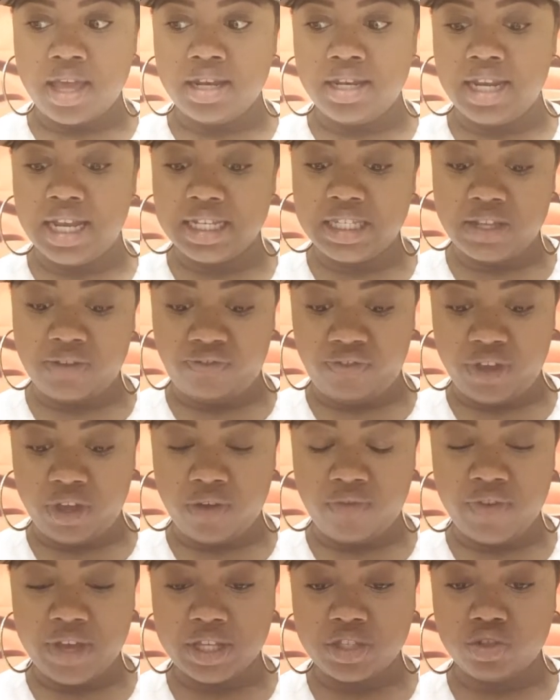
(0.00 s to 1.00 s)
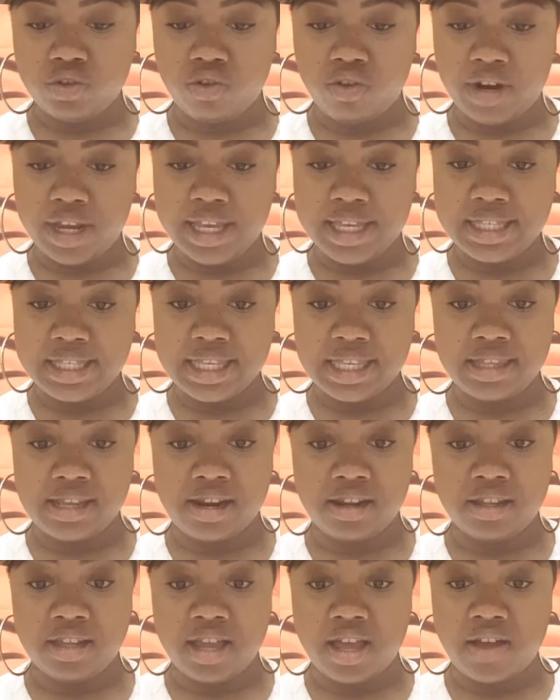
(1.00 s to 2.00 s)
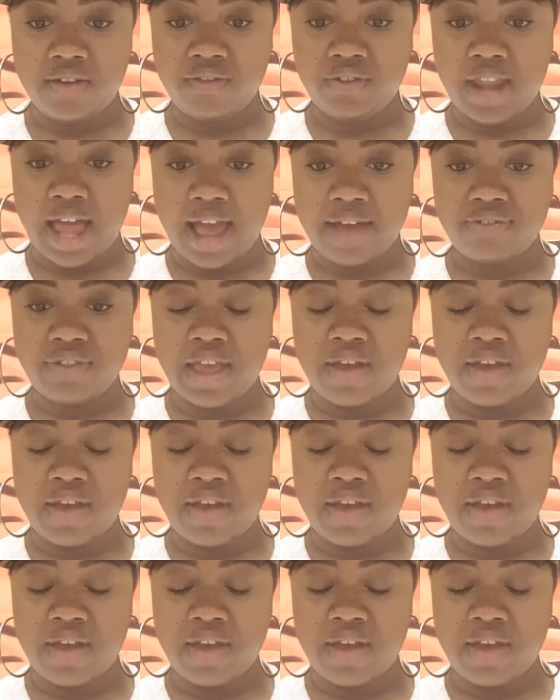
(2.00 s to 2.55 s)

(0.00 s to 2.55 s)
doesn't feel victorious in their love life.